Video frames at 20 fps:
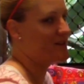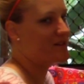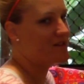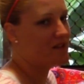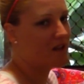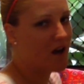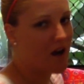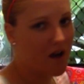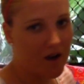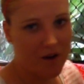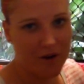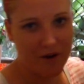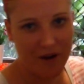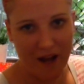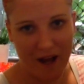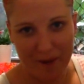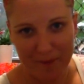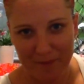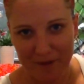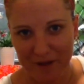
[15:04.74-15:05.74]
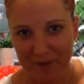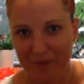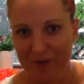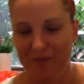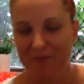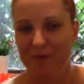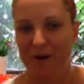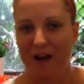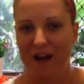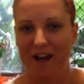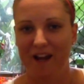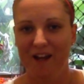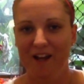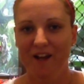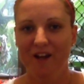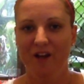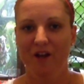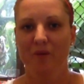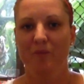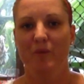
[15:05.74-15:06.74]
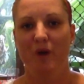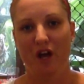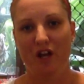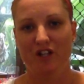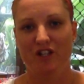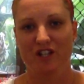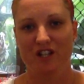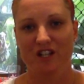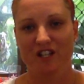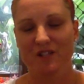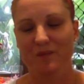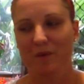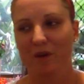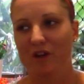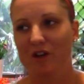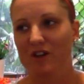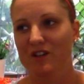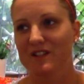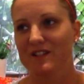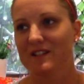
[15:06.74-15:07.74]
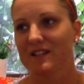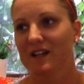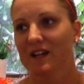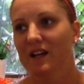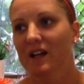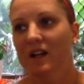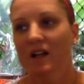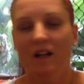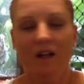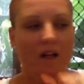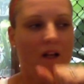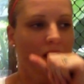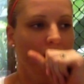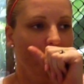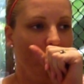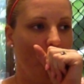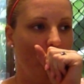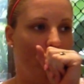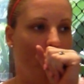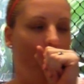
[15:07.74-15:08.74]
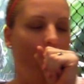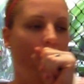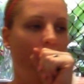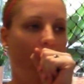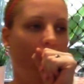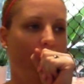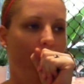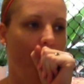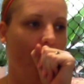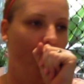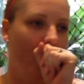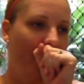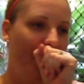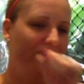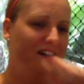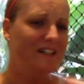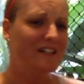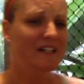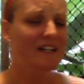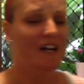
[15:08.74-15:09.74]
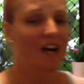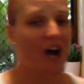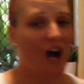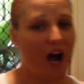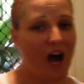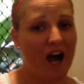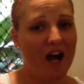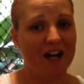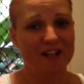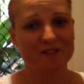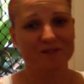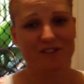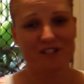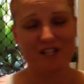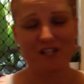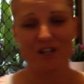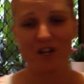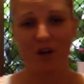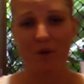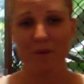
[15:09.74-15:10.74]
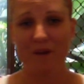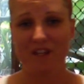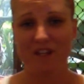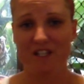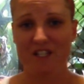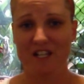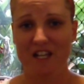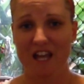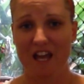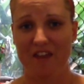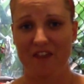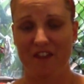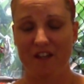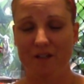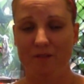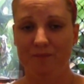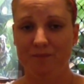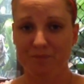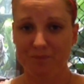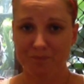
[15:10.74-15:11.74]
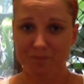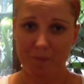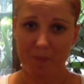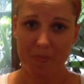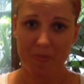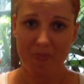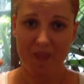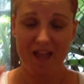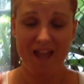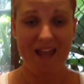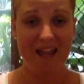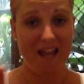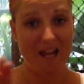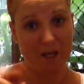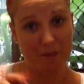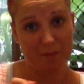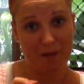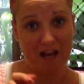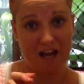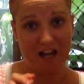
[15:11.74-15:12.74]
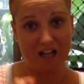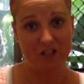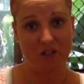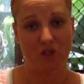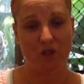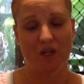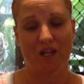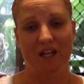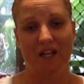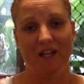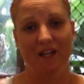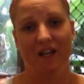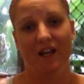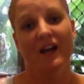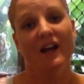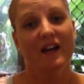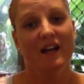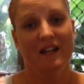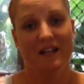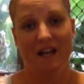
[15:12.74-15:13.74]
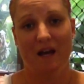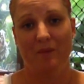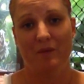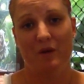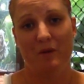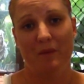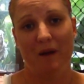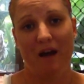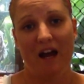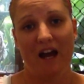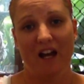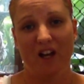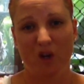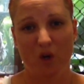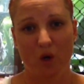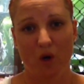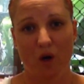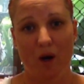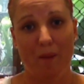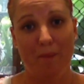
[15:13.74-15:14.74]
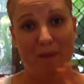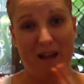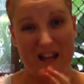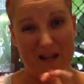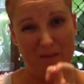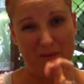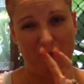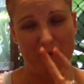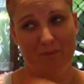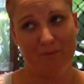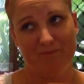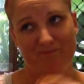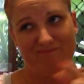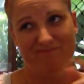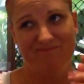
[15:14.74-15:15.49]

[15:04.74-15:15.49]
was so happy with my purchase, because I didn't know whether to get the handbag looking nappy bag or a baby